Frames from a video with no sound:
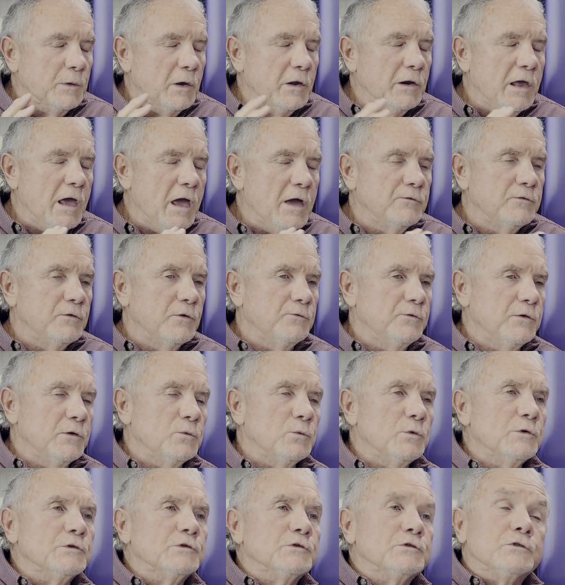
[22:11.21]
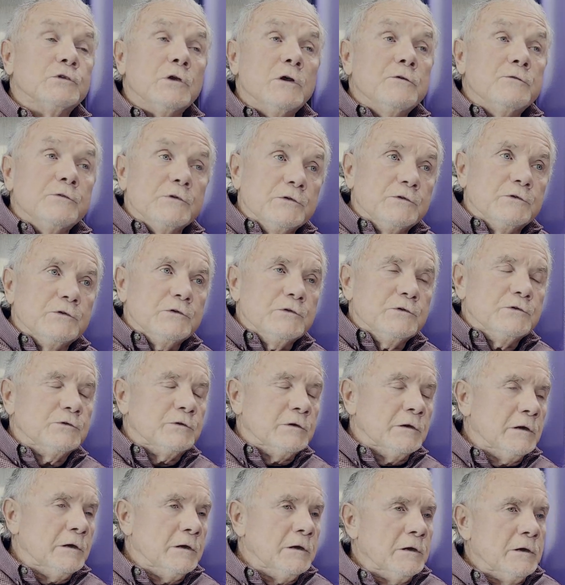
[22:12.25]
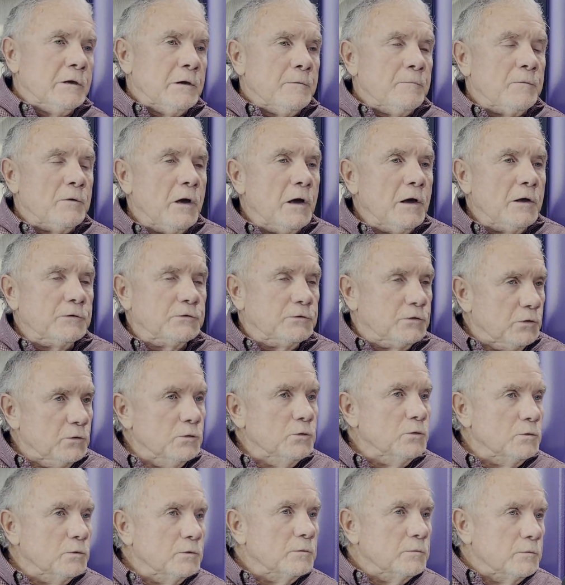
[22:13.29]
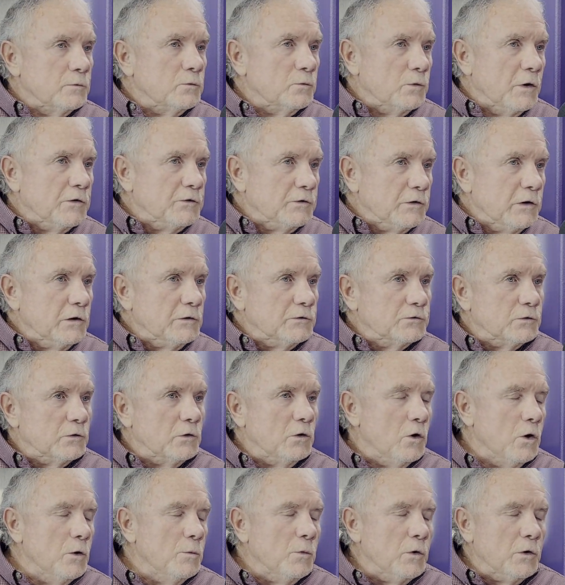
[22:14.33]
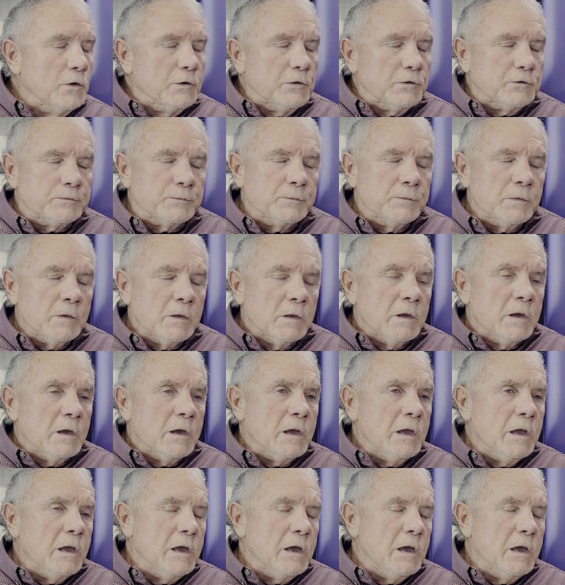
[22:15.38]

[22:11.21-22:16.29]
About half of it was services to residential homeowners. Mm-hmm.